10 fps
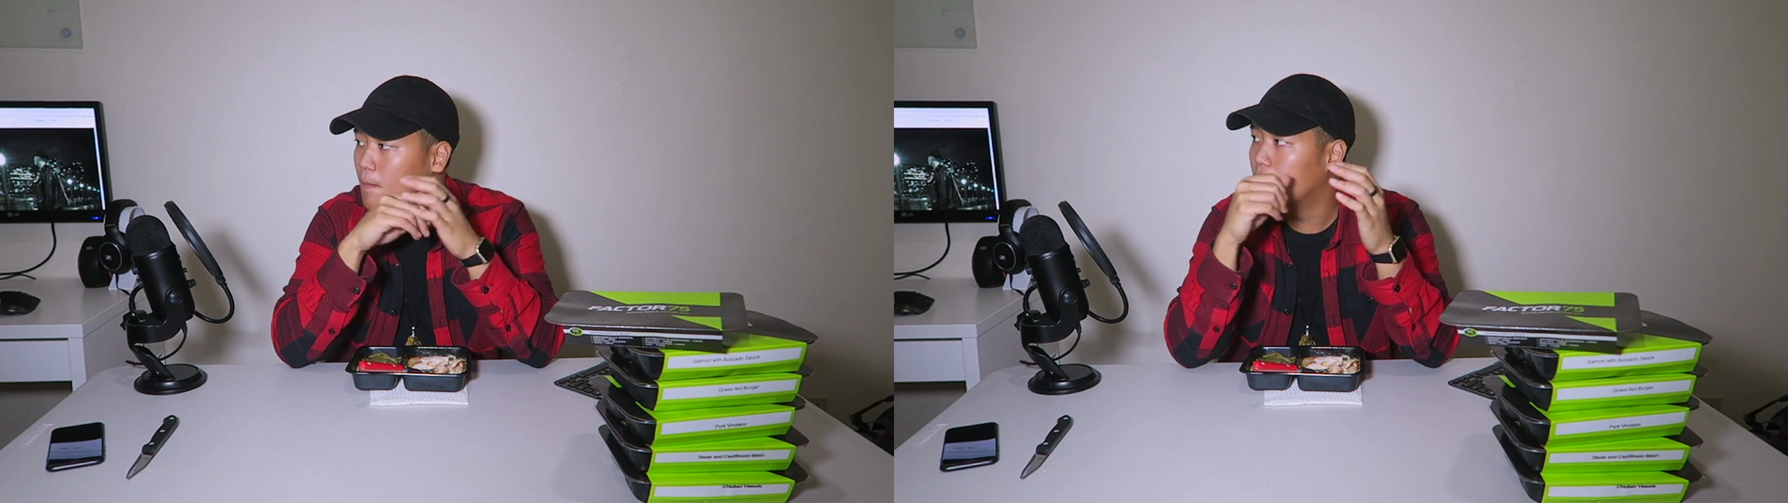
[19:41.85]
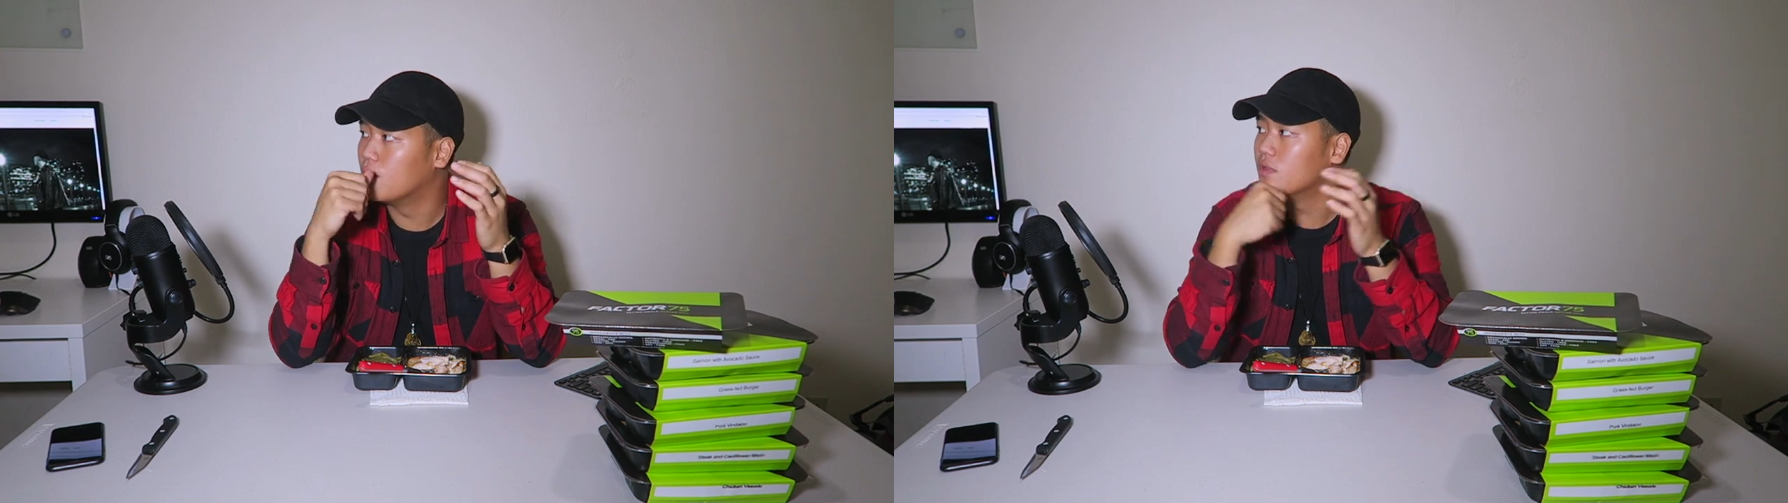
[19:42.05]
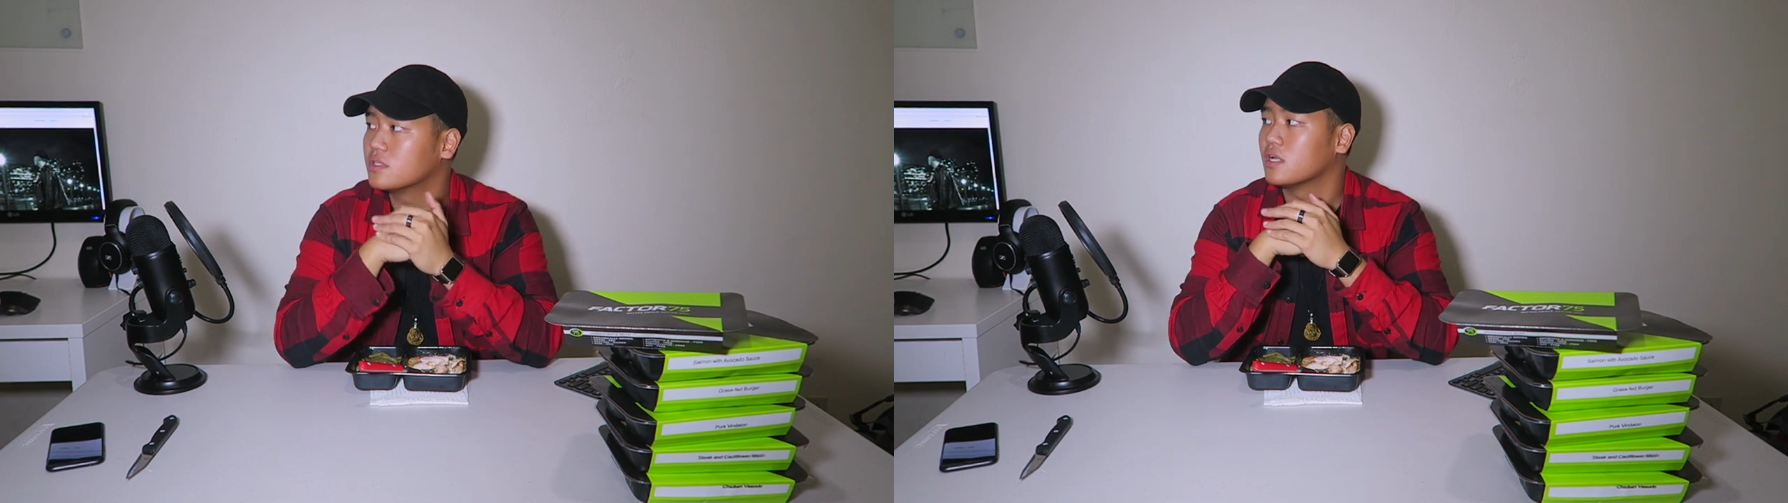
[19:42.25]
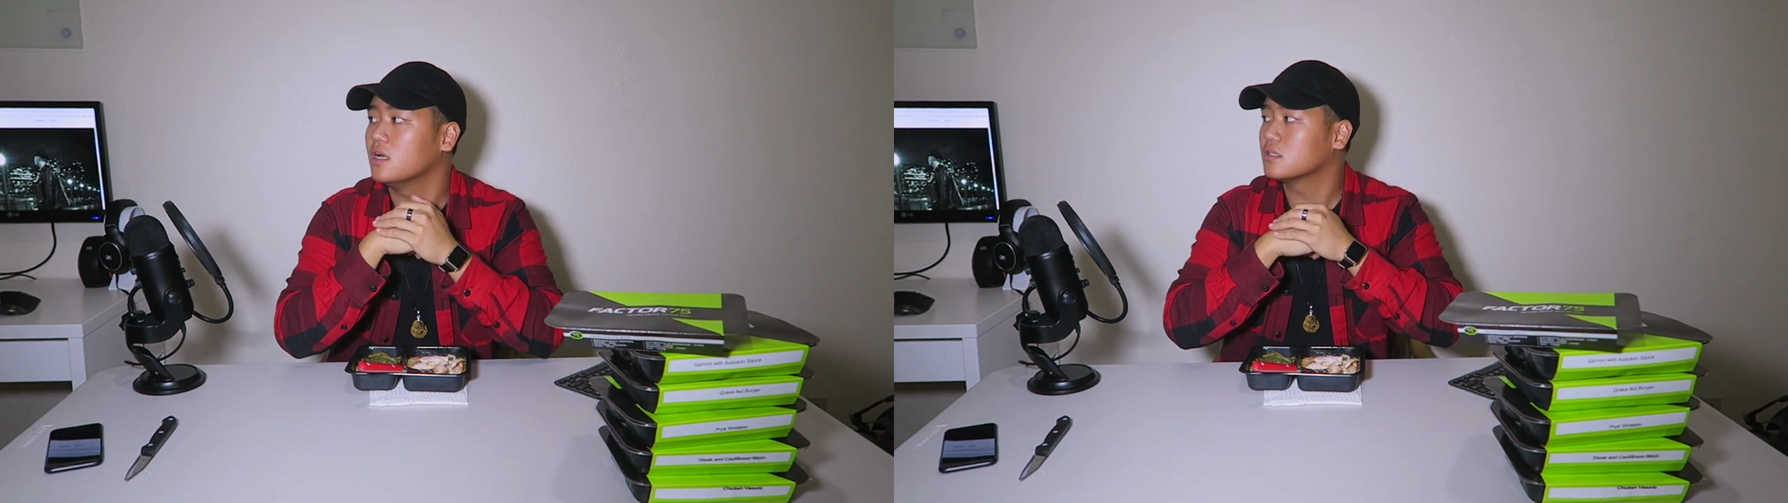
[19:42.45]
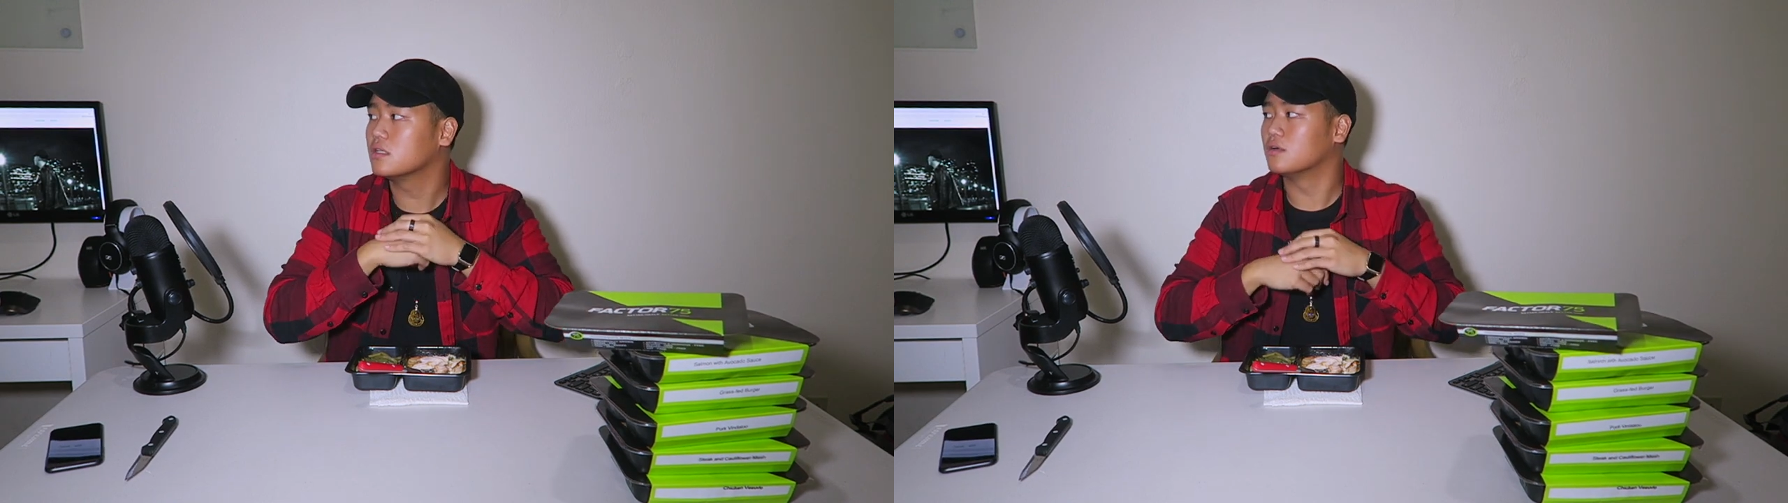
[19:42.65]
But real
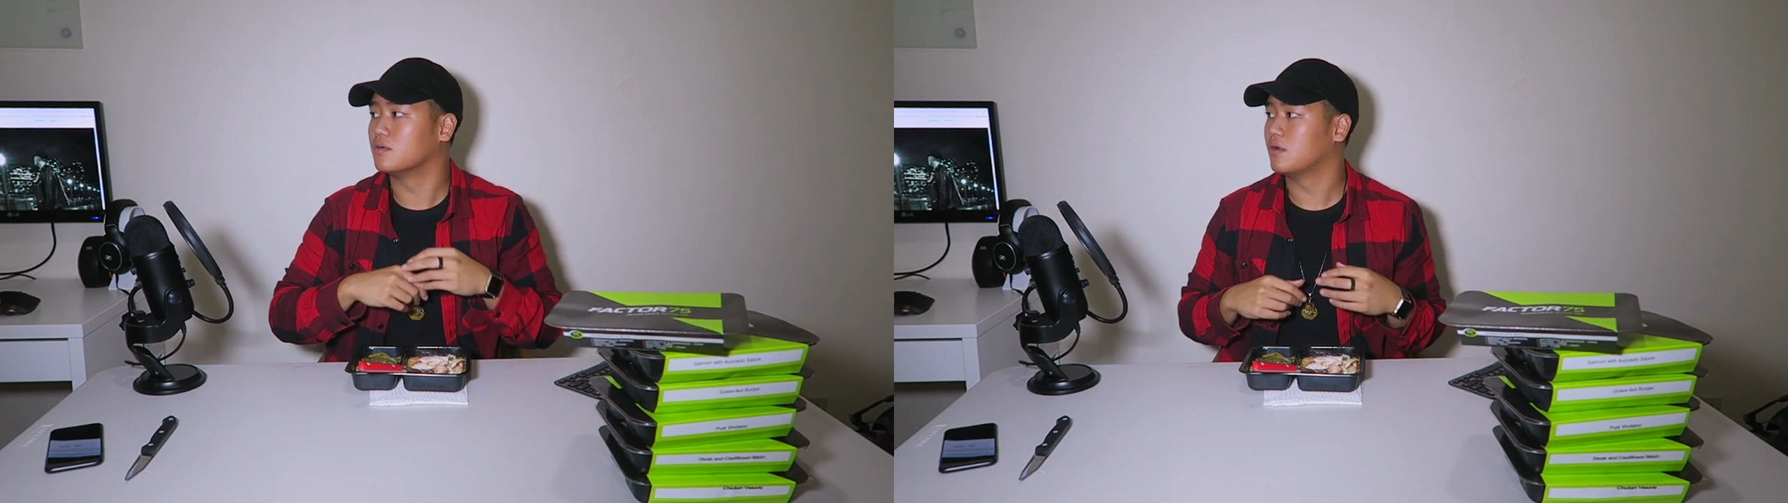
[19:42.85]
talk though,